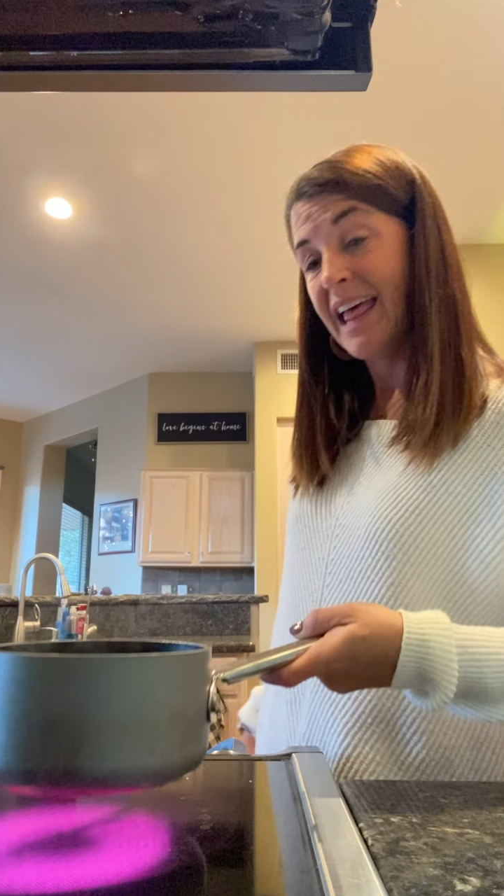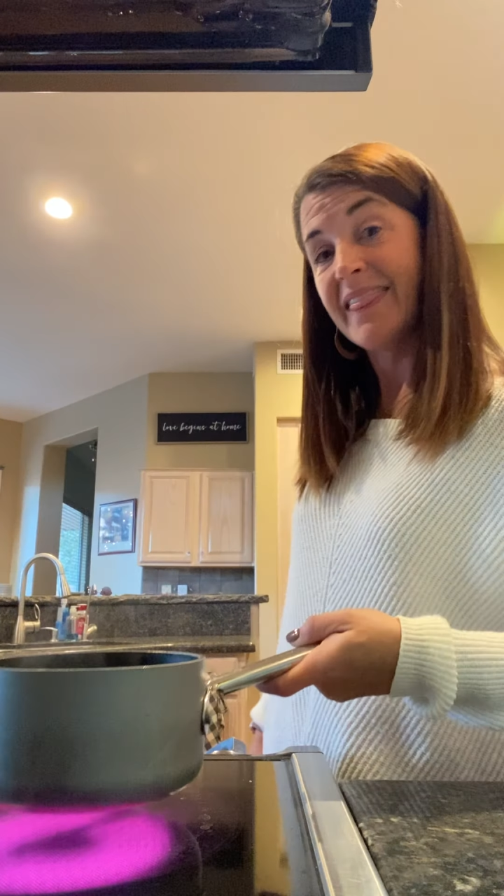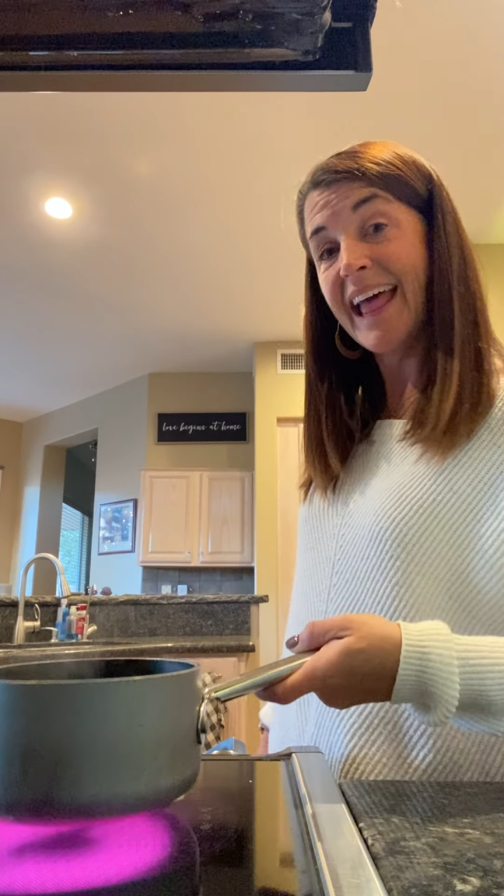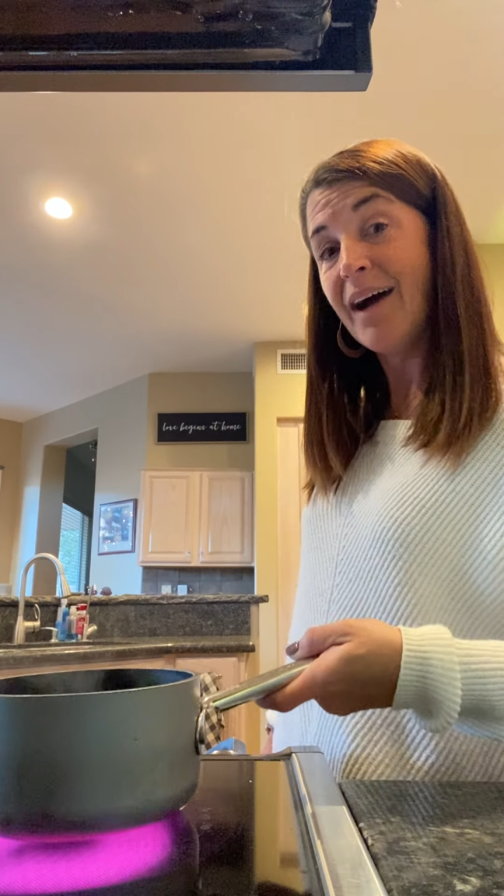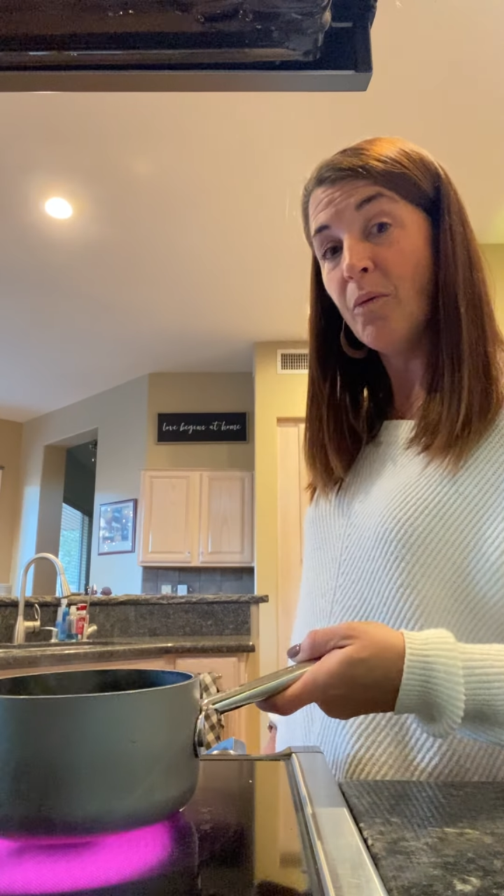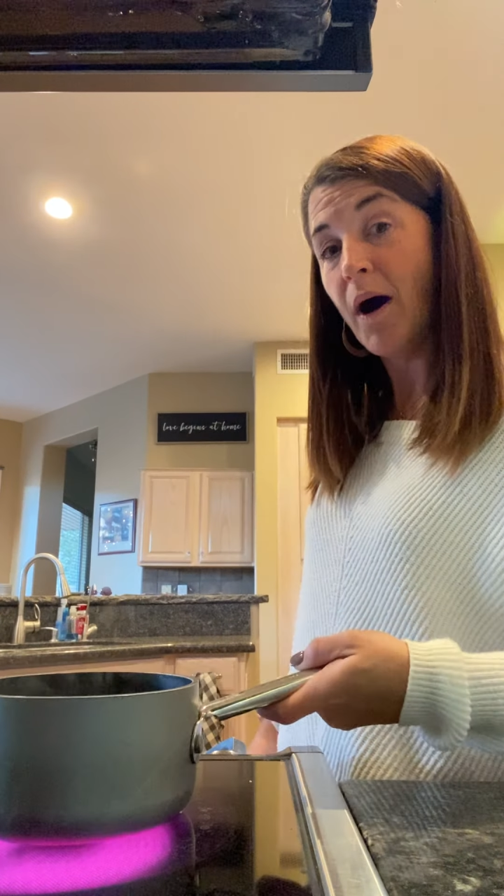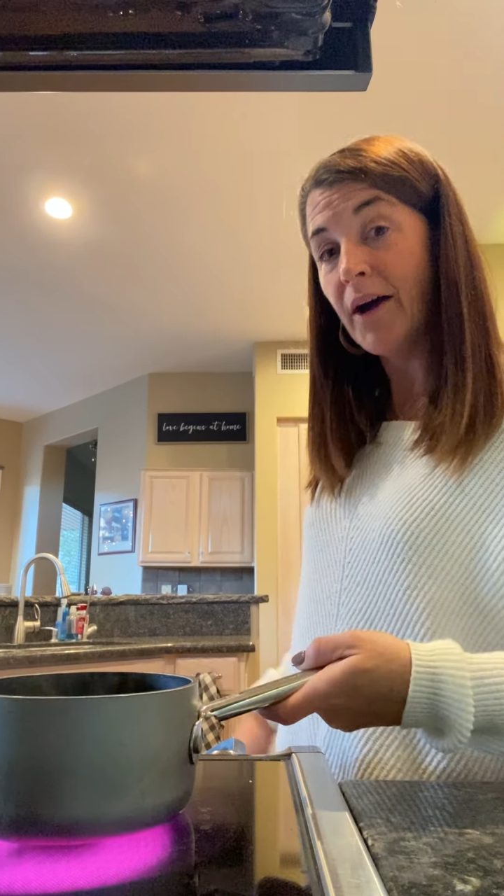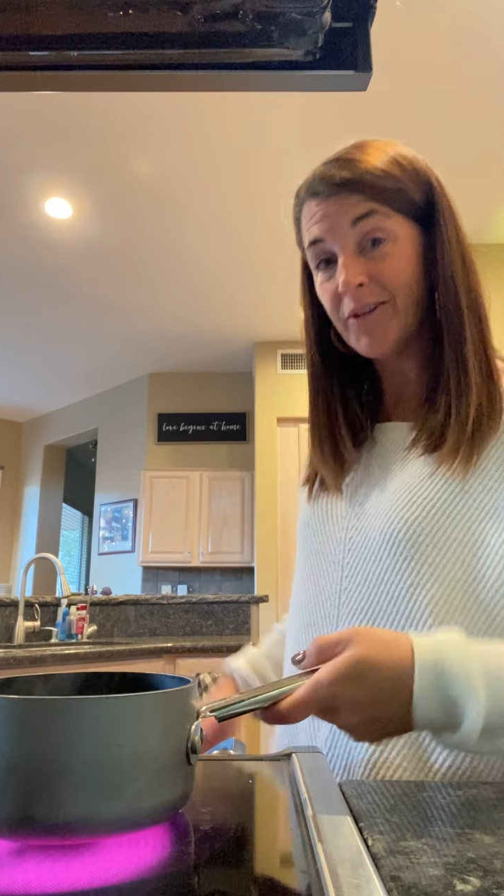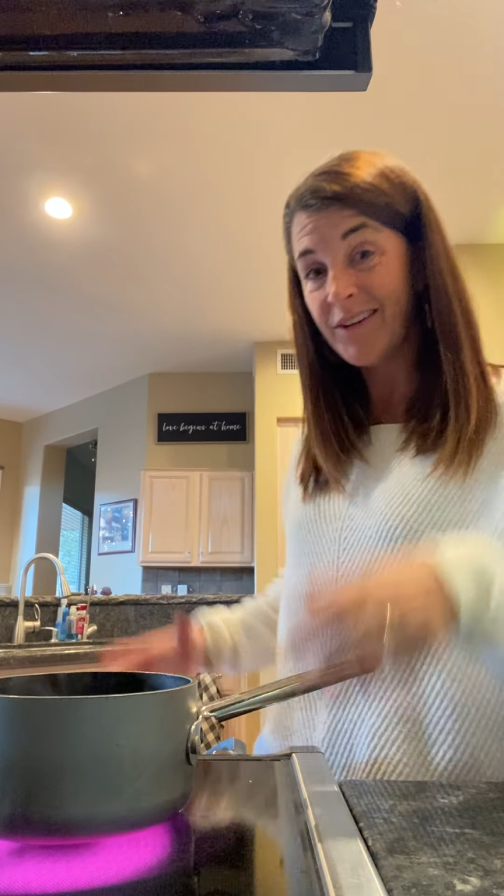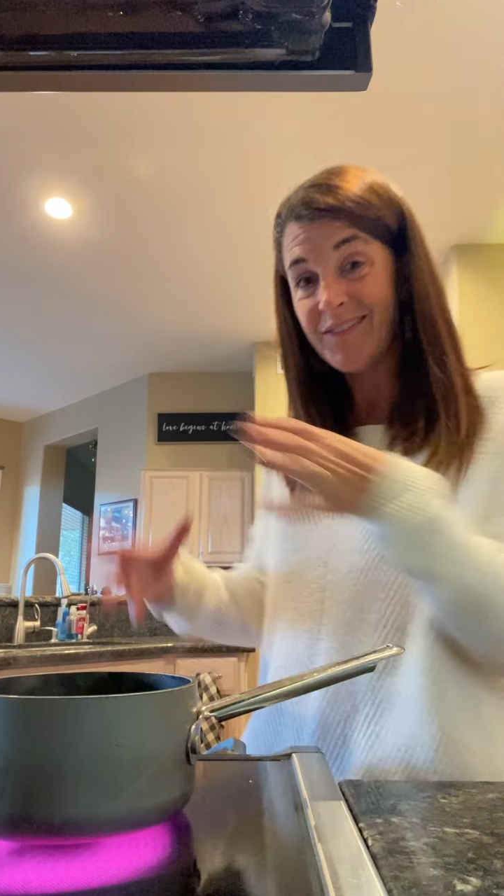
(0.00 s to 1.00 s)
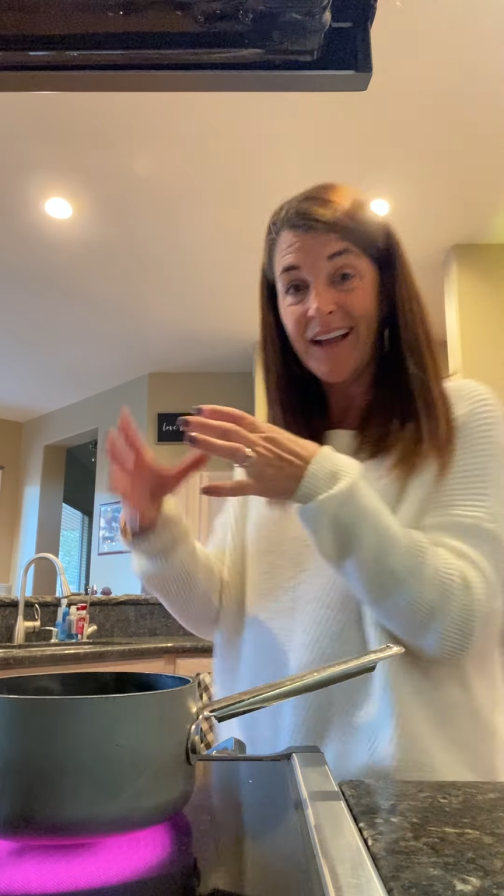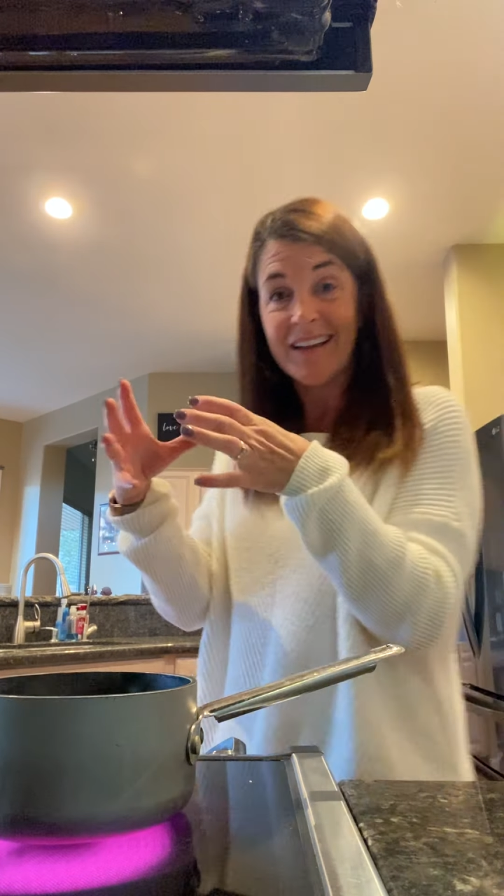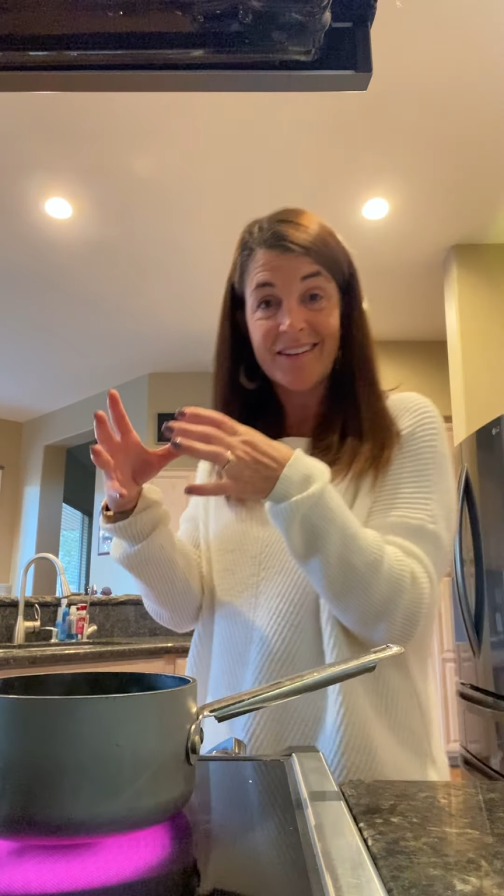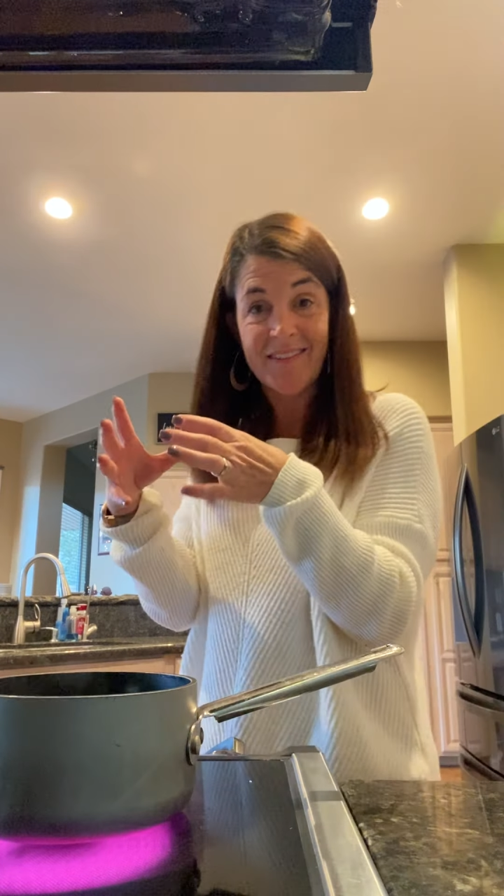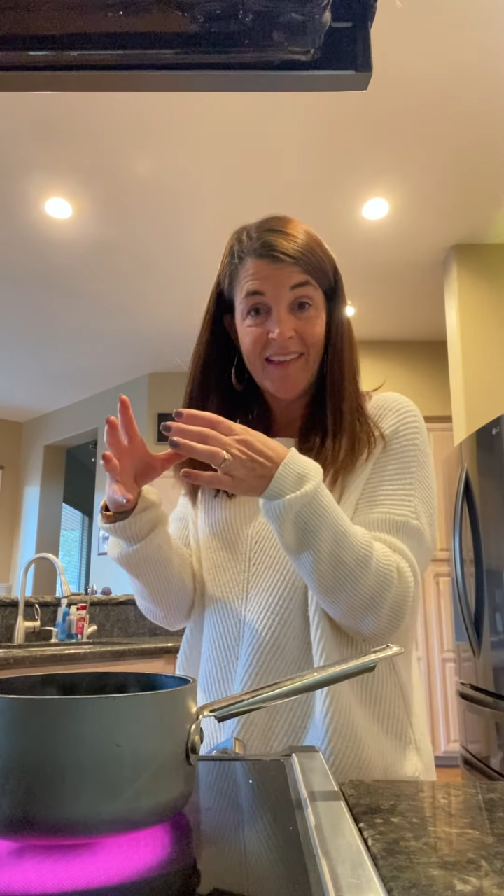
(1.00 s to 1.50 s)
that water is not
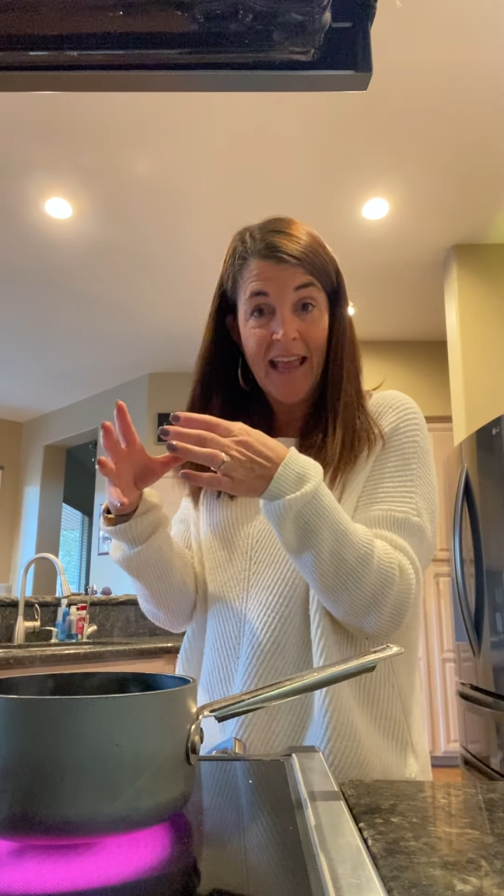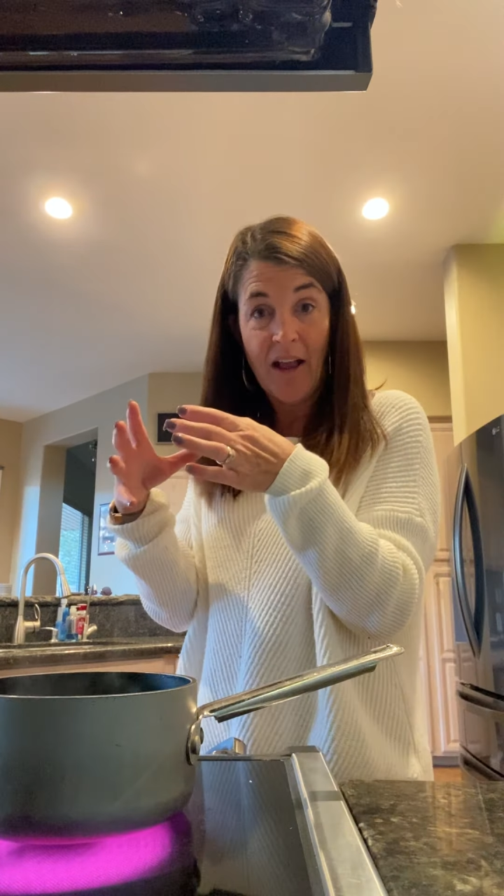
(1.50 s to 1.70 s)
going to stay